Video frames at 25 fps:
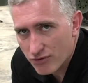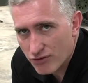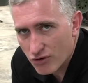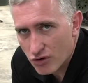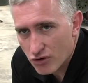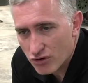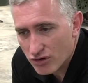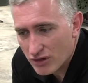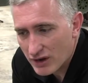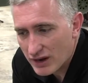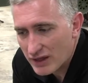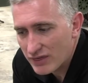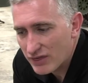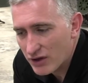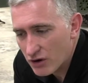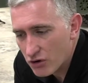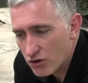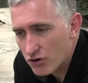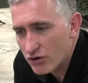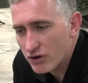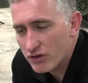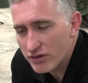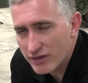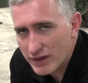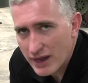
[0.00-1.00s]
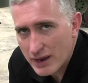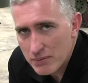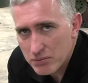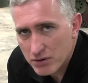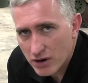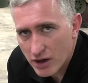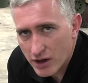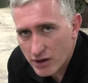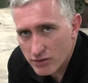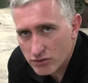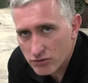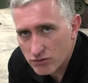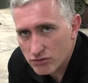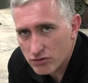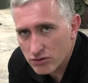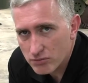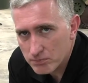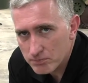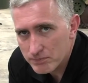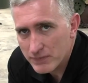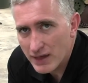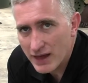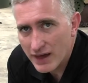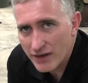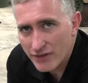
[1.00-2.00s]
Firstly, the early stabilizers,
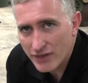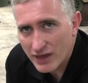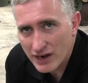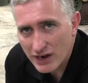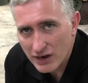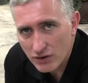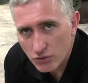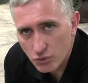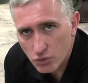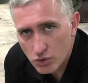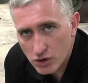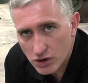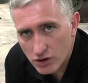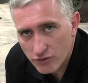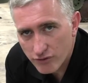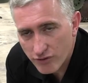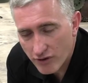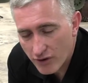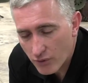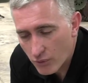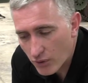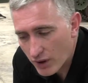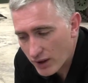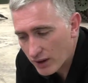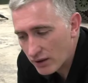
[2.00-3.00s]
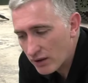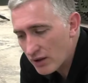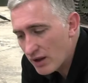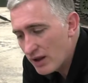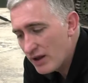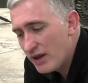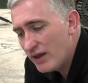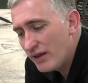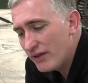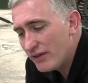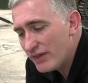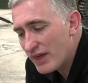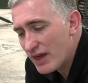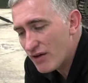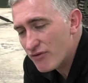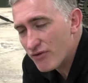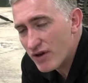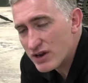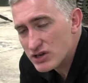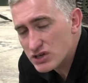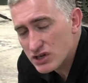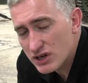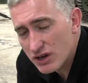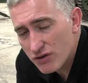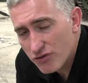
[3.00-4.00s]
yeah, they didn't work very well. They
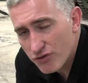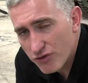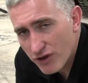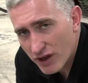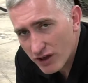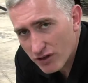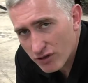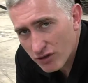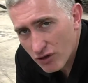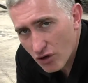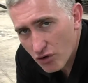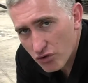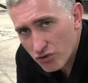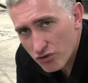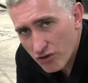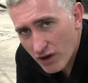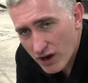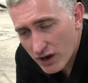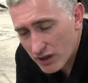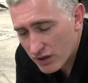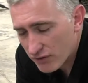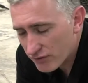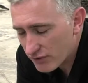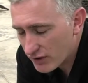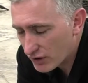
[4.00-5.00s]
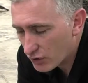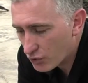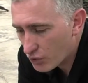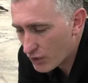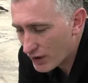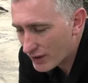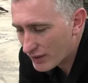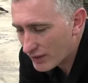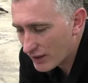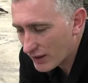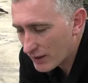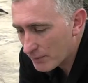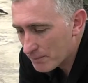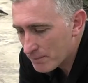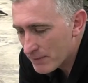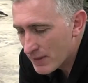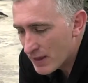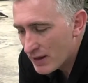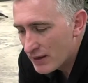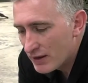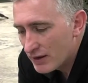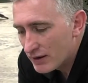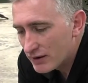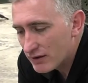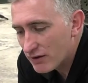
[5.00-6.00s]
eventually fixed those relatively quickly.
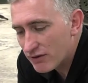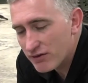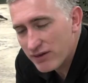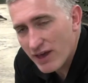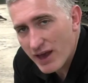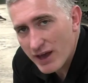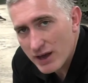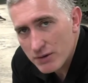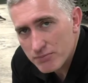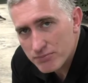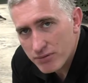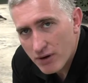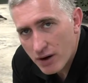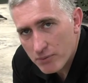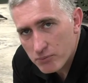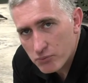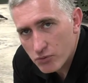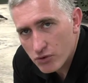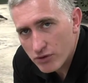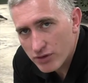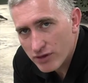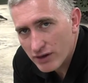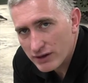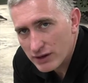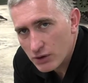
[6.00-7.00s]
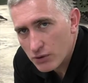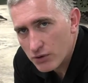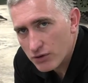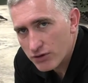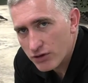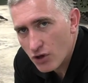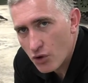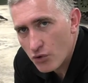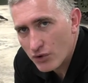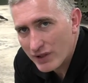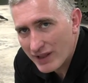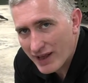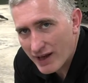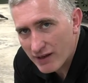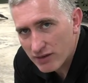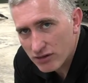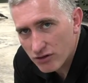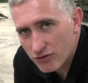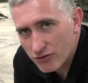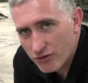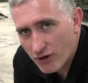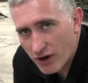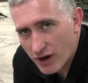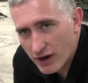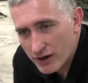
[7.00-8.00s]
The second problem was that they were so
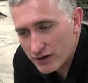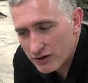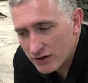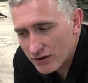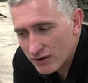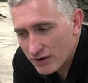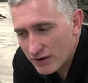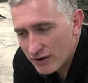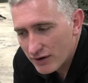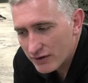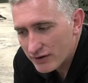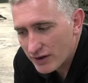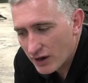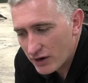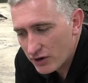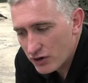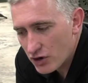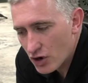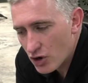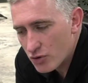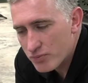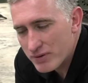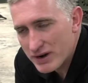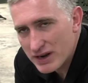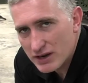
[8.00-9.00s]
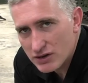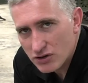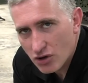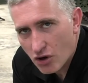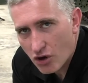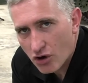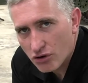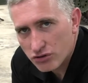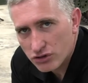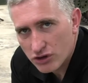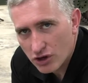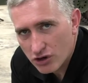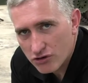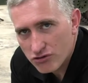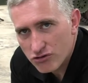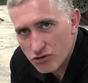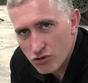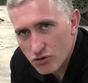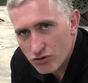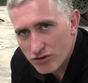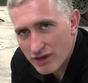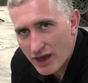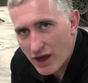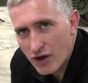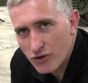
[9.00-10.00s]
classified that nobody taught the
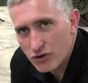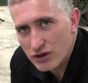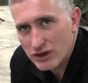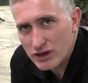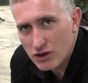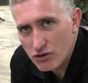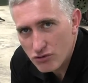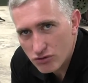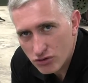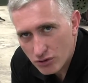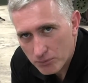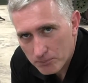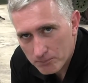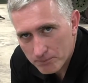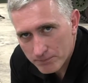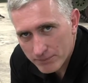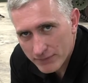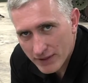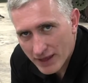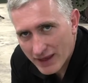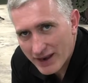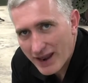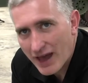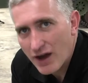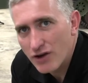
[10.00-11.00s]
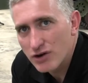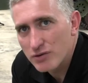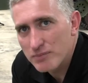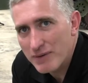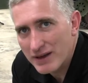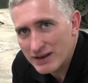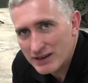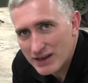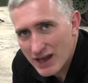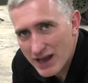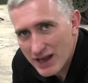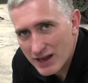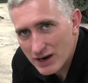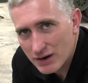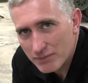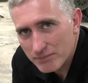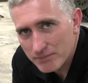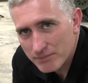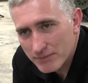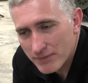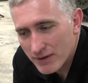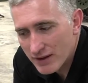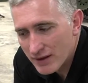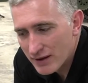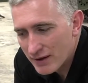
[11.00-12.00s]
crews how to use them and how to maintain them.